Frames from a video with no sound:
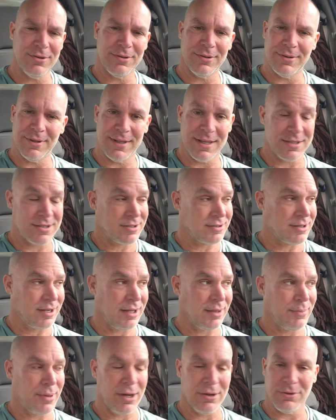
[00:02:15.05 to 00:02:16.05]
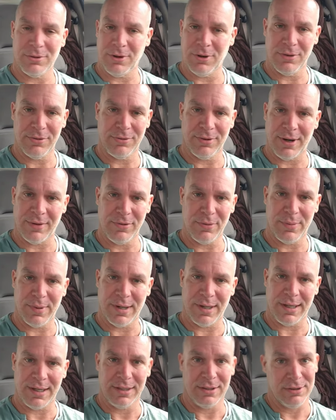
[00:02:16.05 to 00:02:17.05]
And this is all about growth for
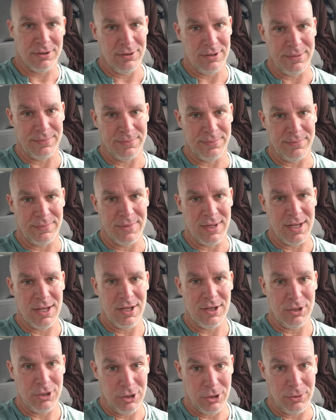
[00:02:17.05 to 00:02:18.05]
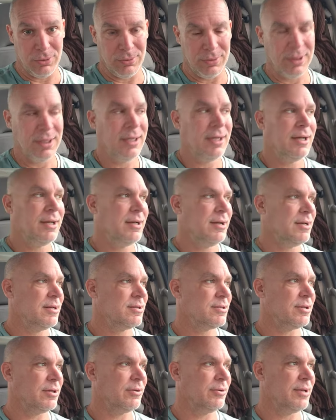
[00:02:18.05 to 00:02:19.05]
everybody, including you.
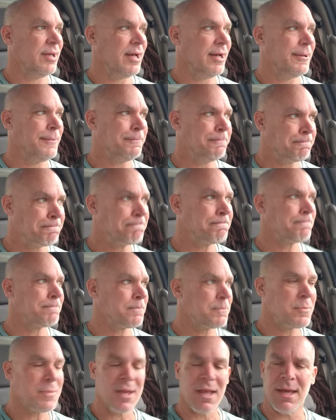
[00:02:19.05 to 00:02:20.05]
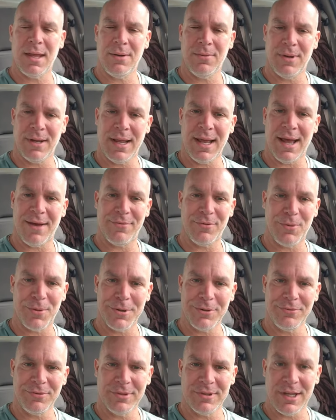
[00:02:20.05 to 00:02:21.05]
So yeah. Anyway, have a
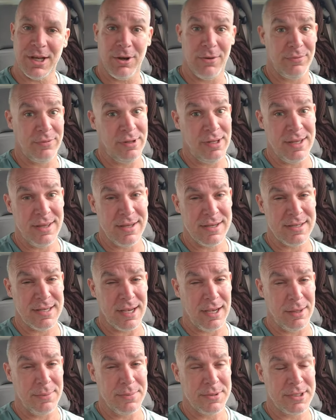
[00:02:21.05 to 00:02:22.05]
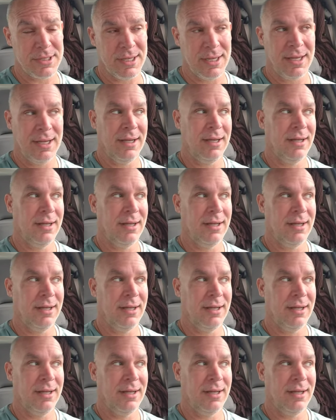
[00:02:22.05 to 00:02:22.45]
wonderful day. Hopefully this helps.